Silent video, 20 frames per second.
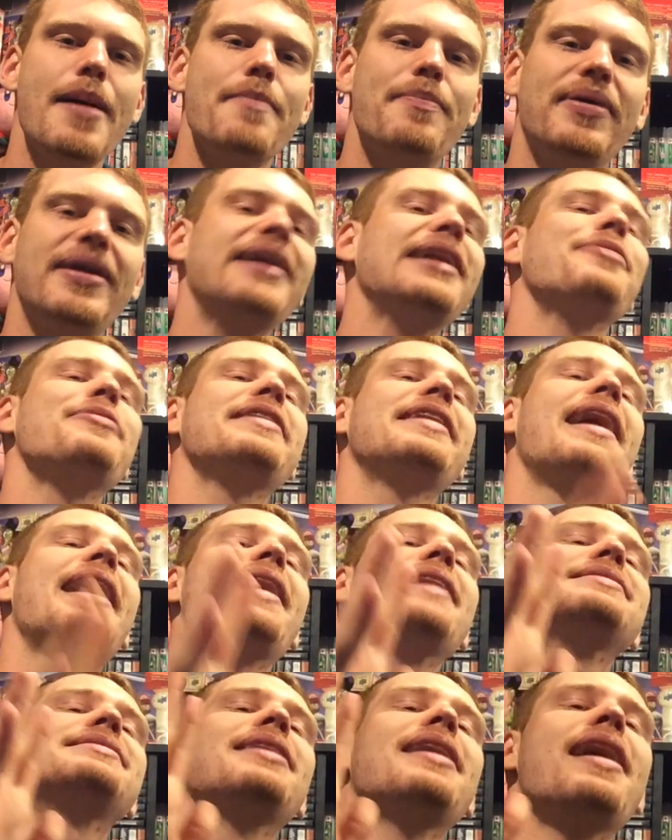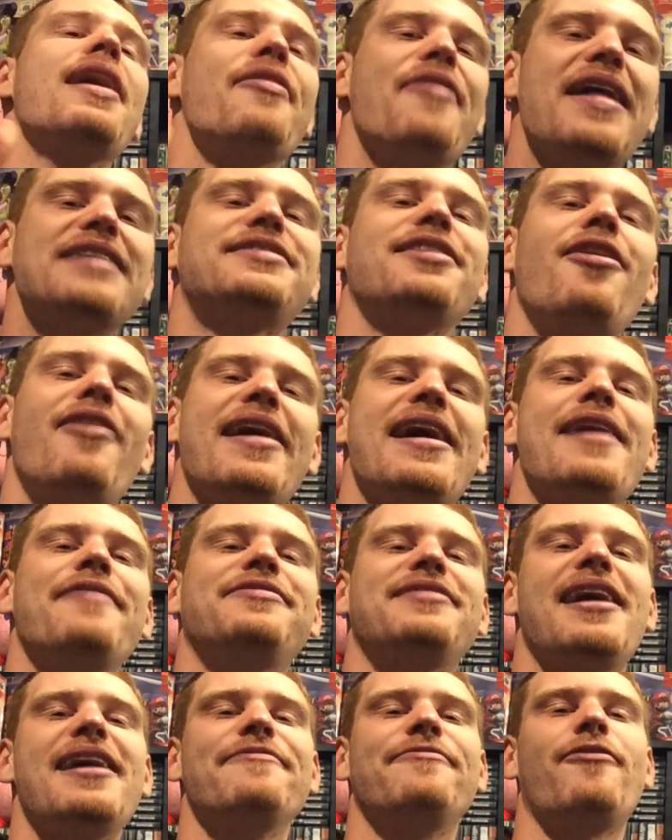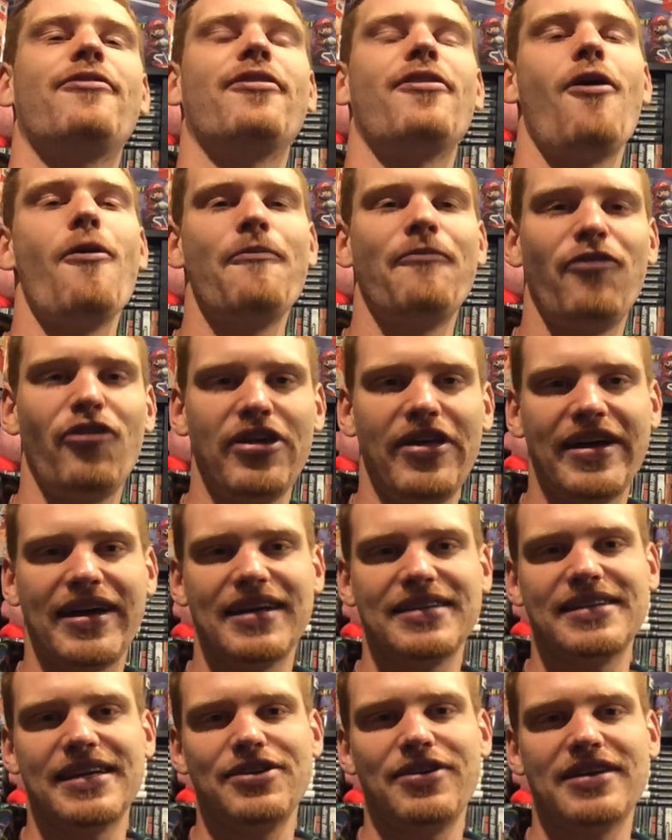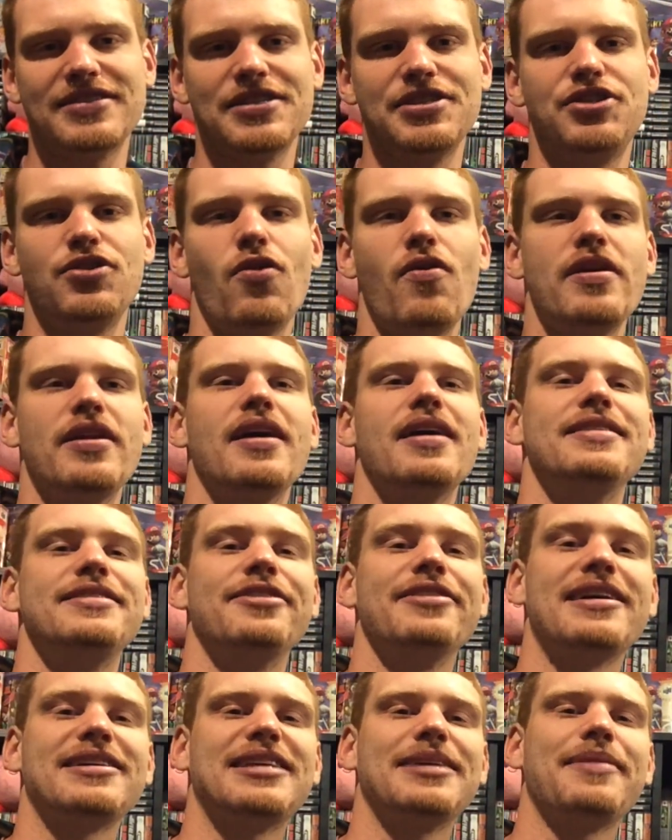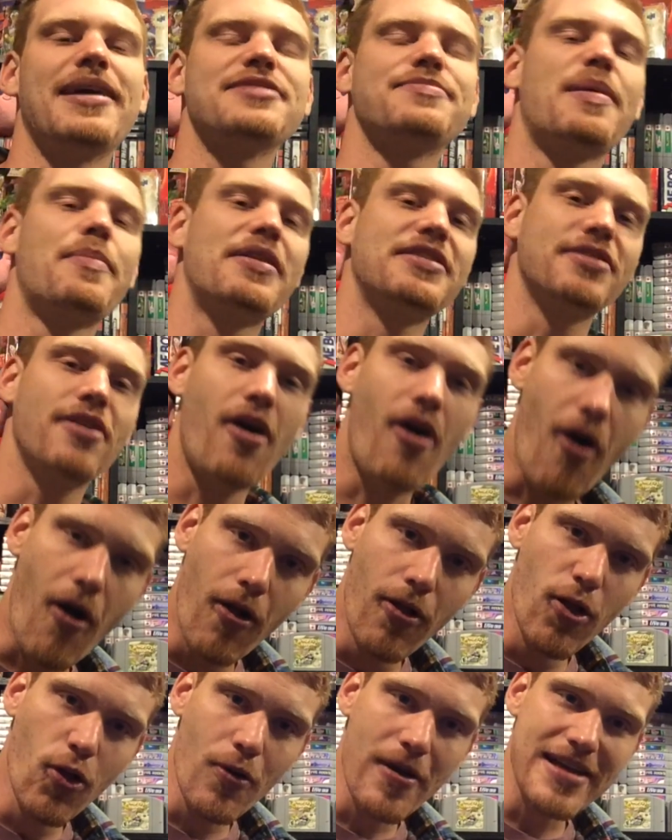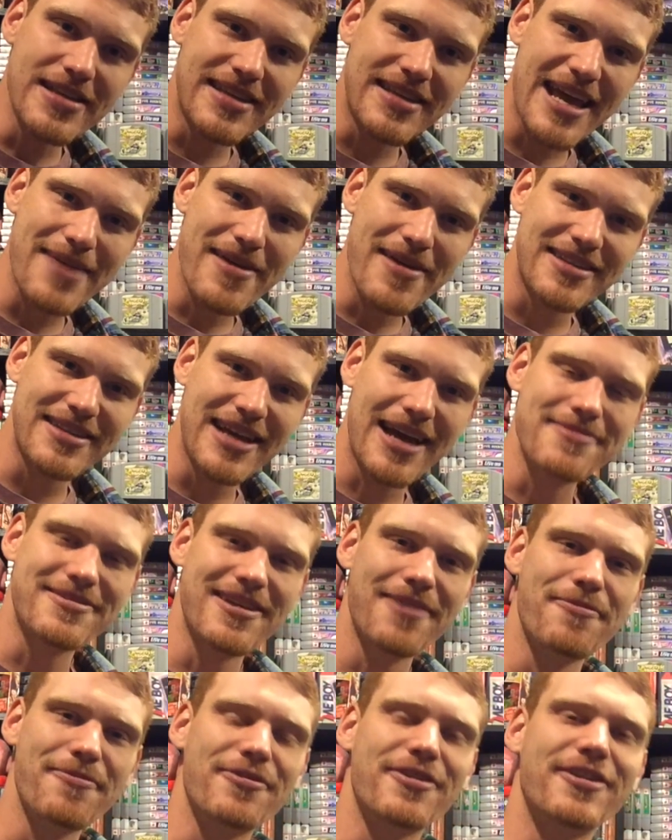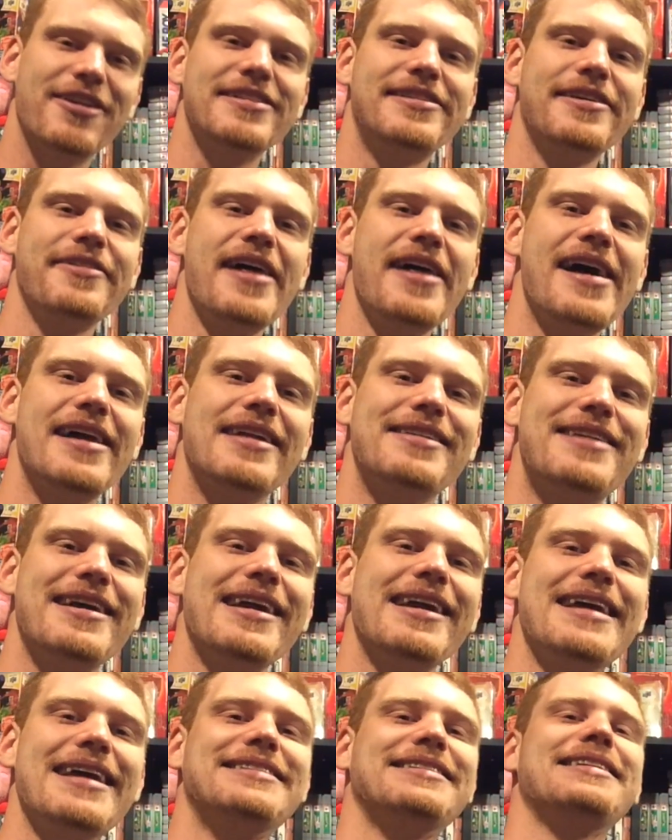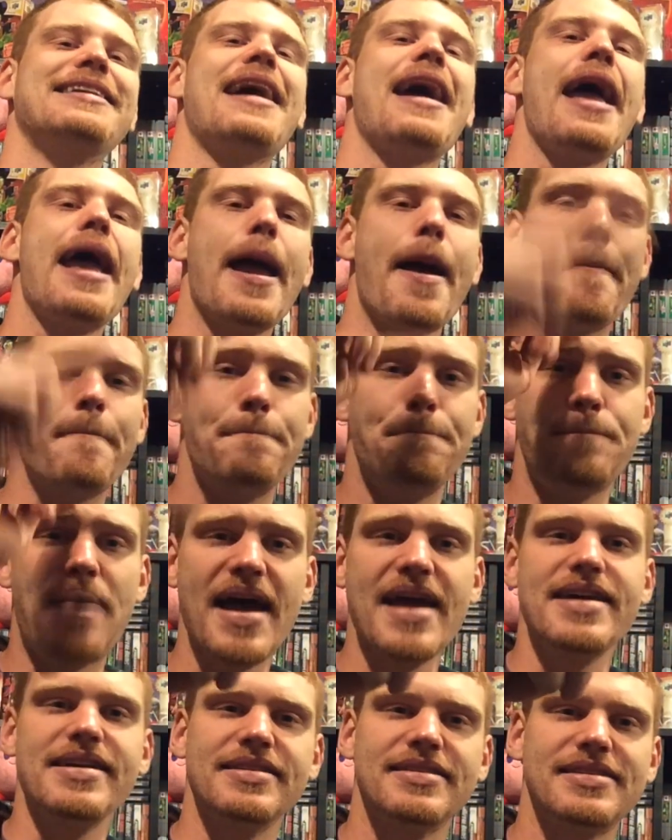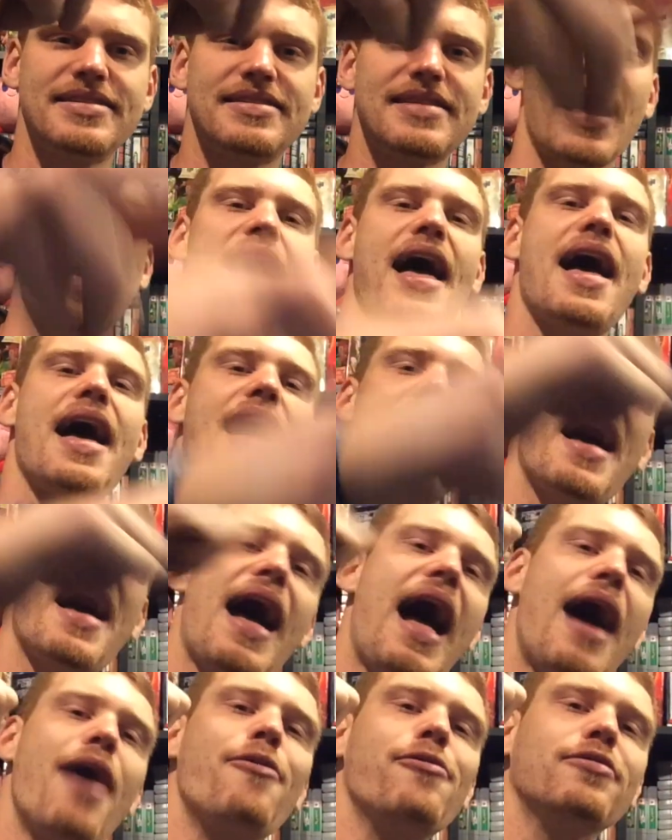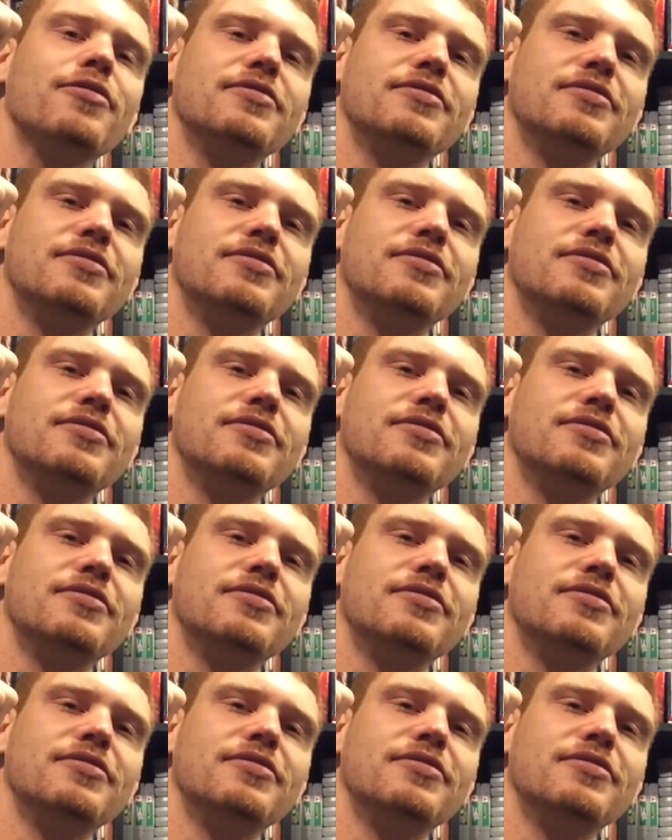But anyway, guys, that's all I have time for. Hopefully, like I said, you guys enjoyed. Until next time, guys, remember, it's always K-Mag time somewhere. Until then, take it easy, and peace out.